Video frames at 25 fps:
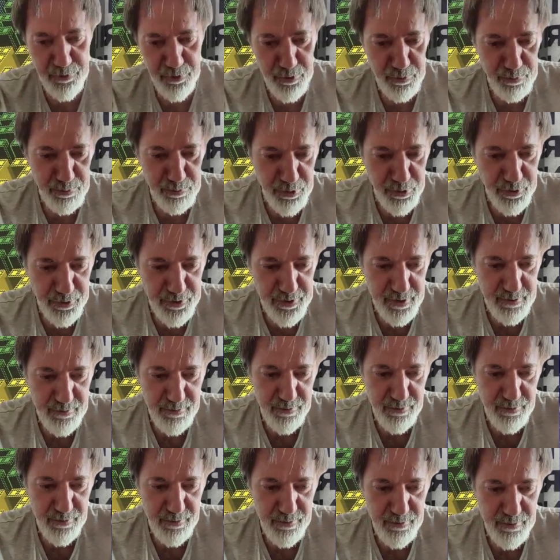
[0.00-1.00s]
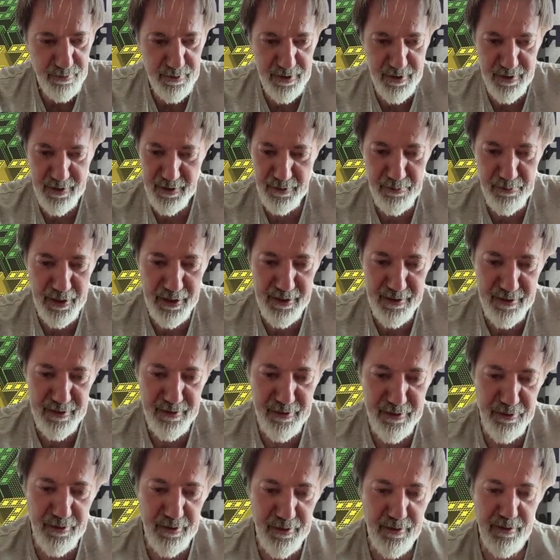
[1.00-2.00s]
few books, which is
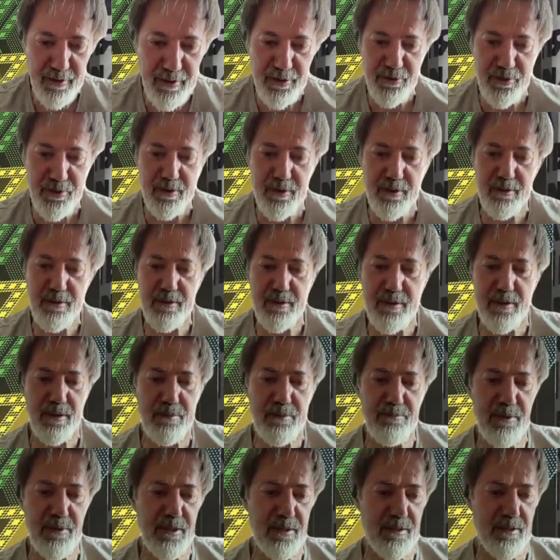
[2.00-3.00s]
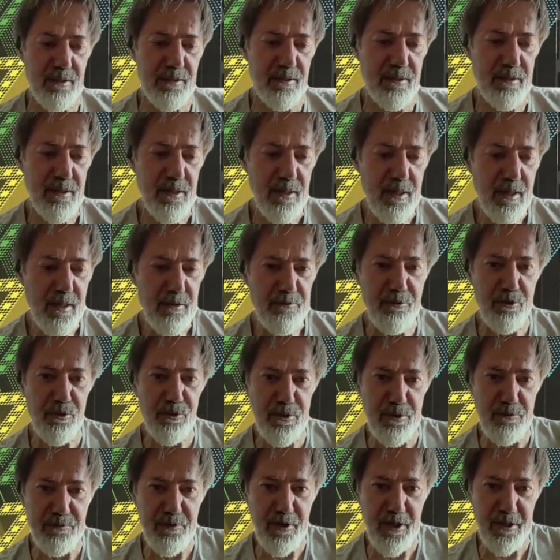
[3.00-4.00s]
amazing. You know, so it's like meeting
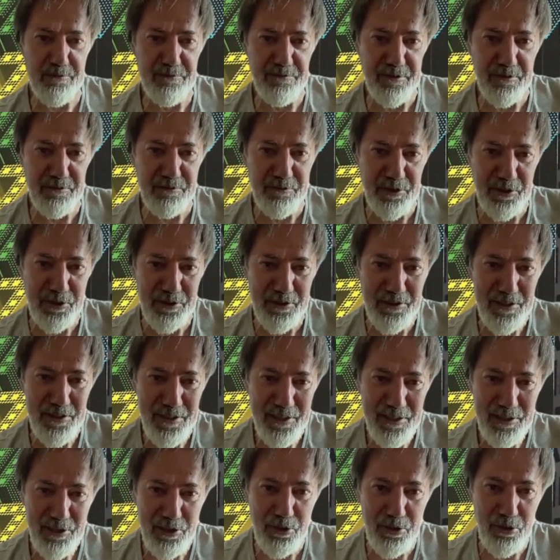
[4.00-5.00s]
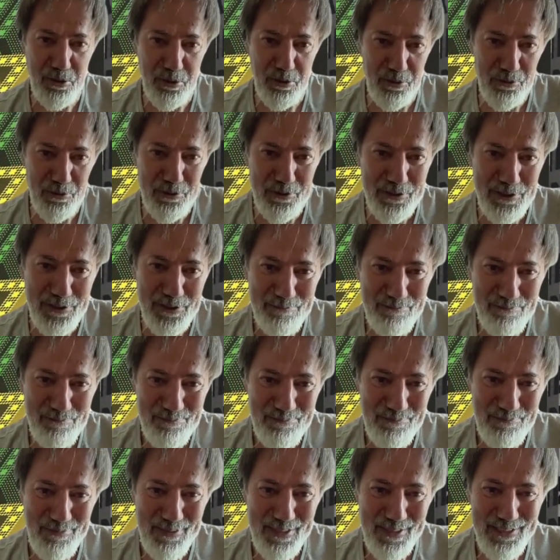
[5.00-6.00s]
45, 50-year-old
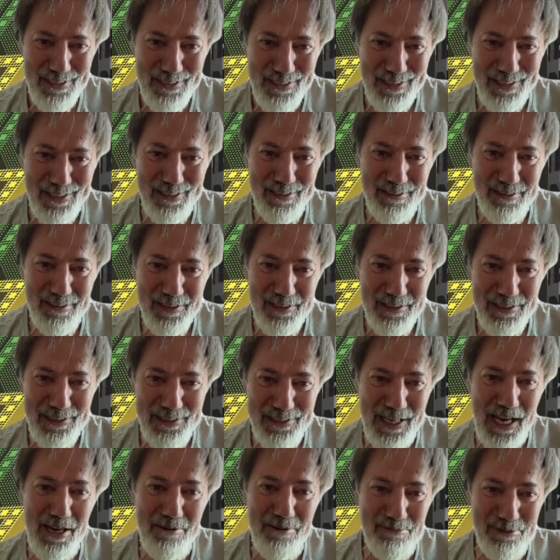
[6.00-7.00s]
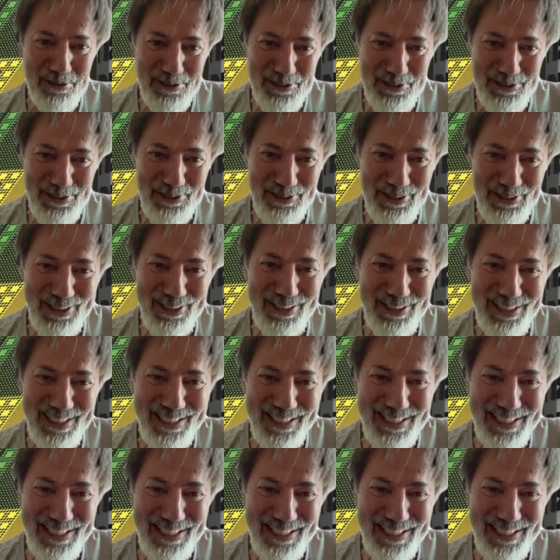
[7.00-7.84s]
gamers, you know.